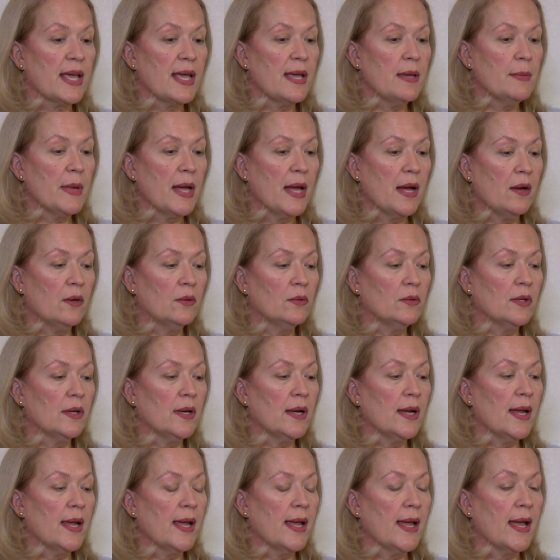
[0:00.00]
came out
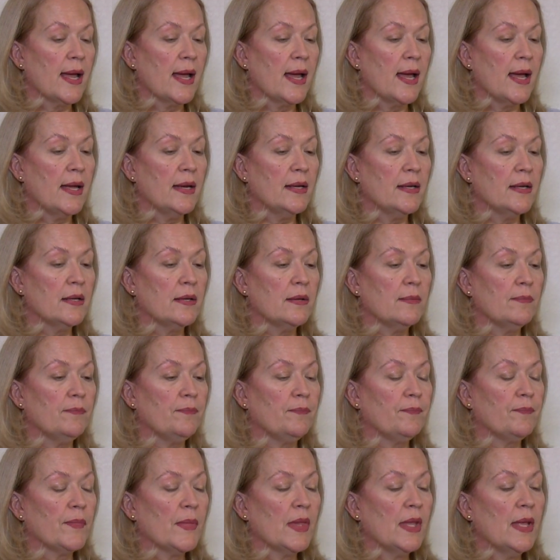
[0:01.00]
and
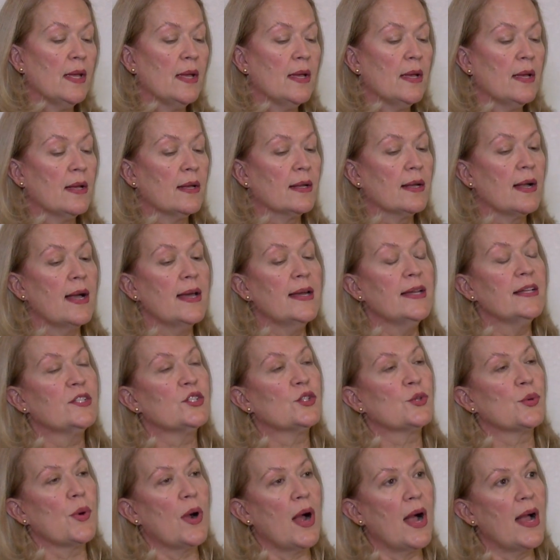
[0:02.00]
kind of
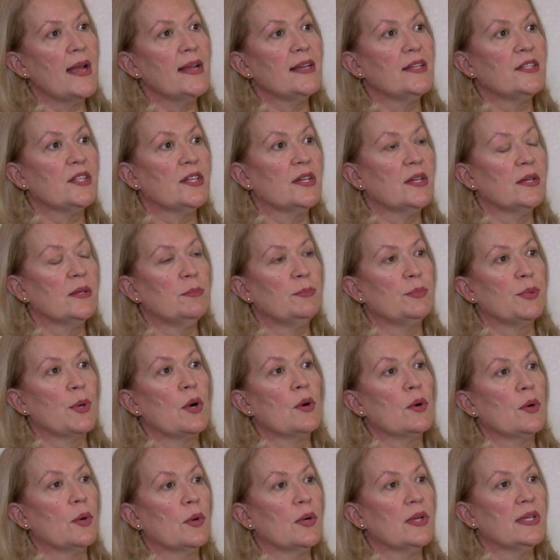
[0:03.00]
tried to
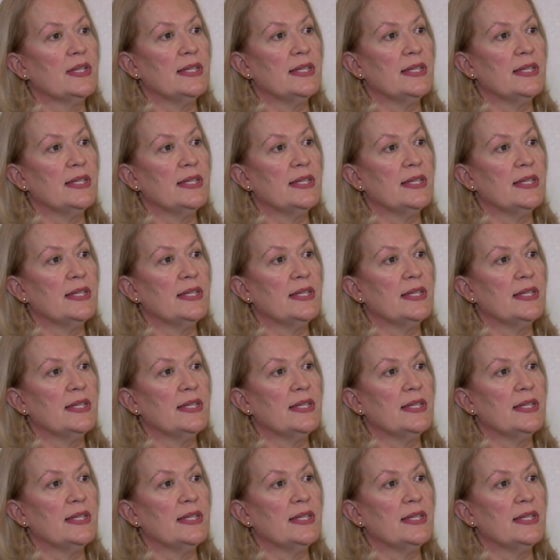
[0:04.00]
broker a